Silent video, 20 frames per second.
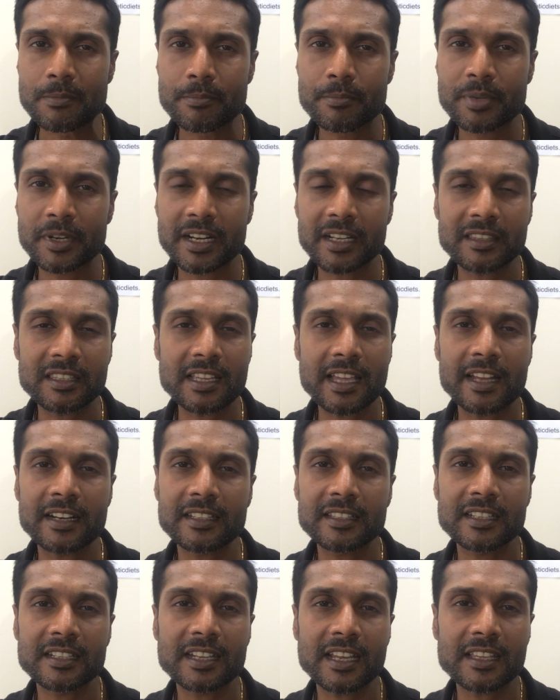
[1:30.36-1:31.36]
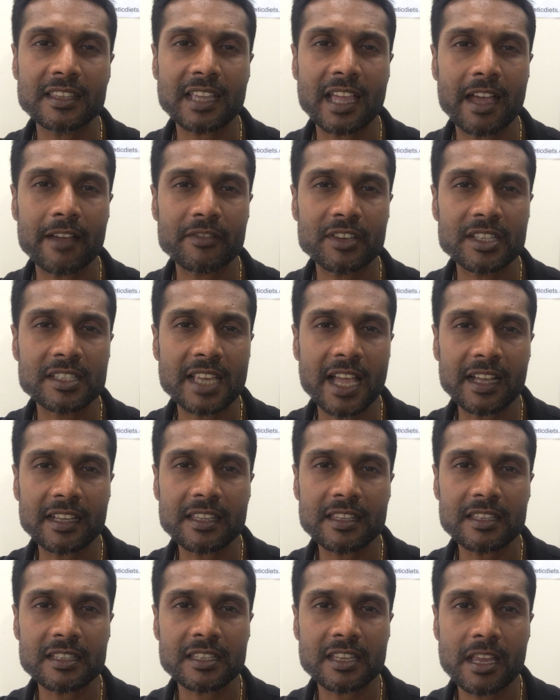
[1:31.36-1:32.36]
but at the end of the day, they have
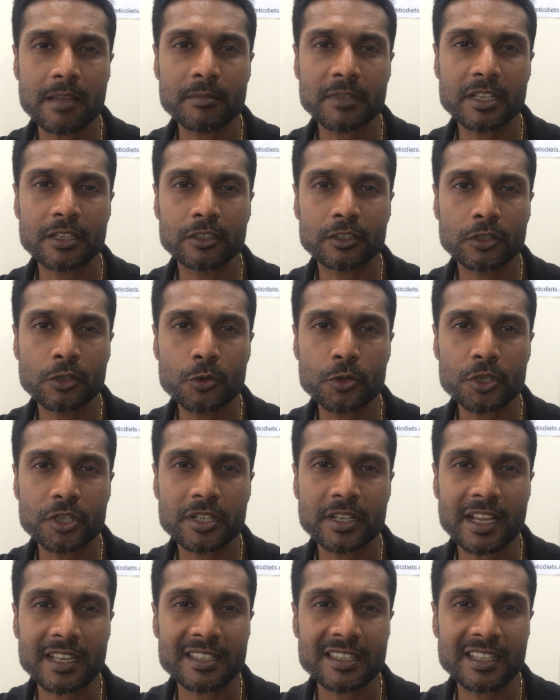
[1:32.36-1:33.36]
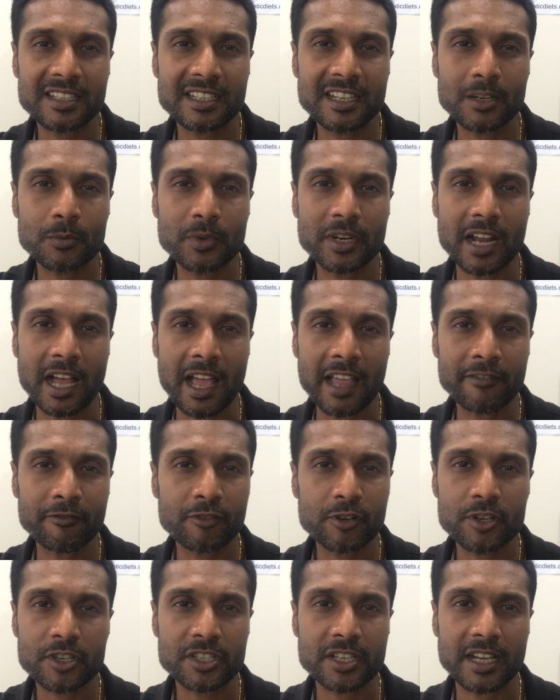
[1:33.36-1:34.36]
exactly the same conclusion as they did when I
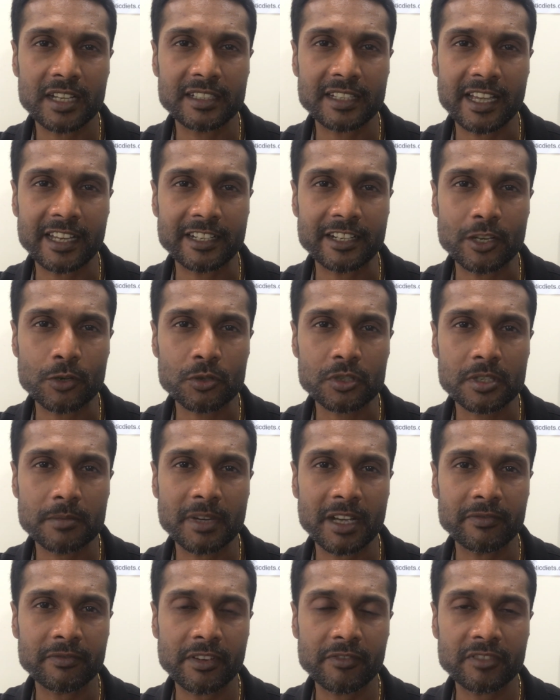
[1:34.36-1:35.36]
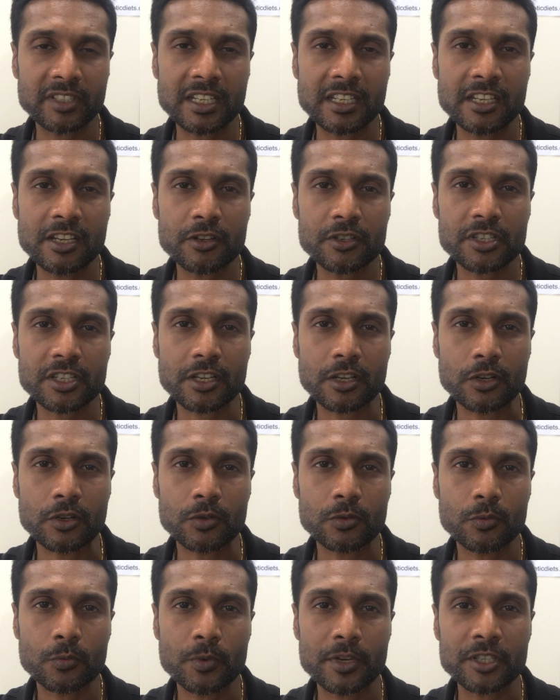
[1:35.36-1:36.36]
first got diagnosed about 15 years ago,
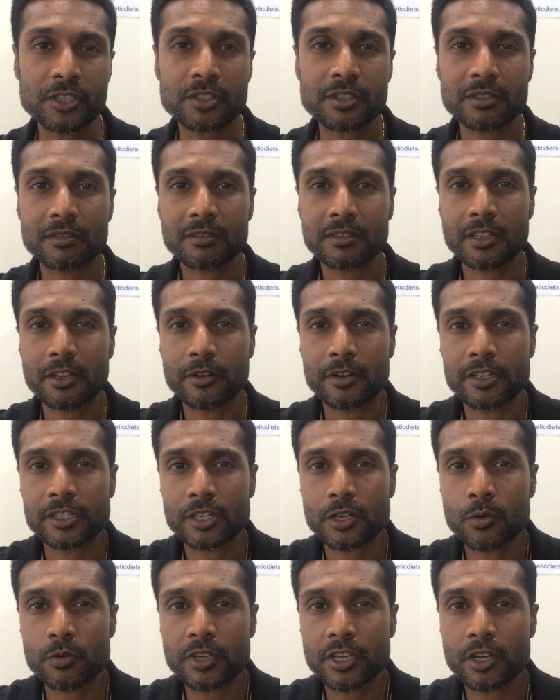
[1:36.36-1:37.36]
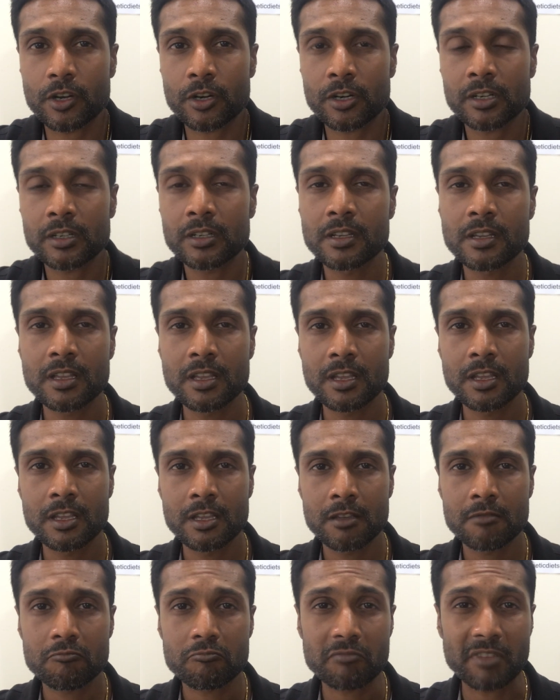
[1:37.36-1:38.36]
which there is no cure.
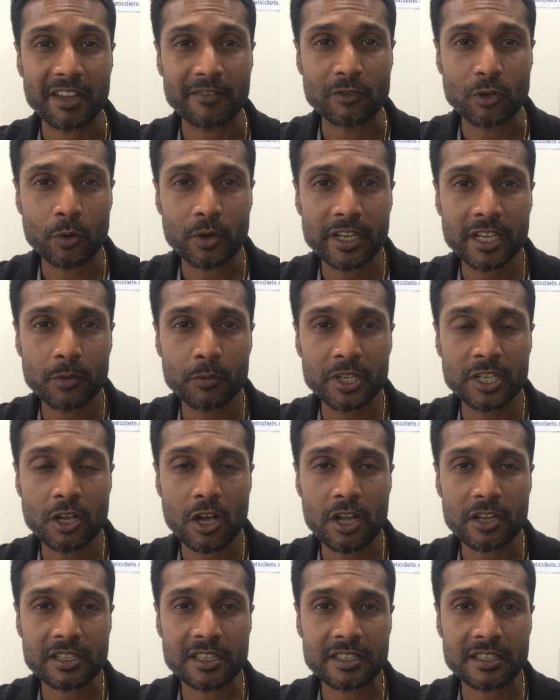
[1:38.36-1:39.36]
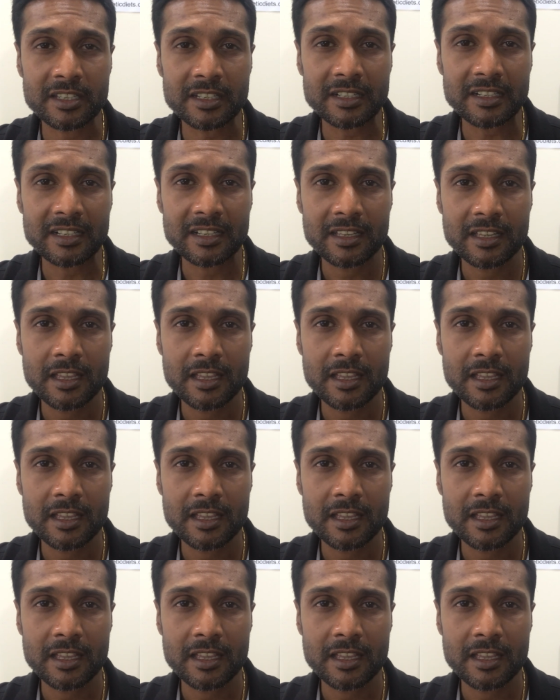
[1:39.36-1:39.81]
They have no idea what causes it.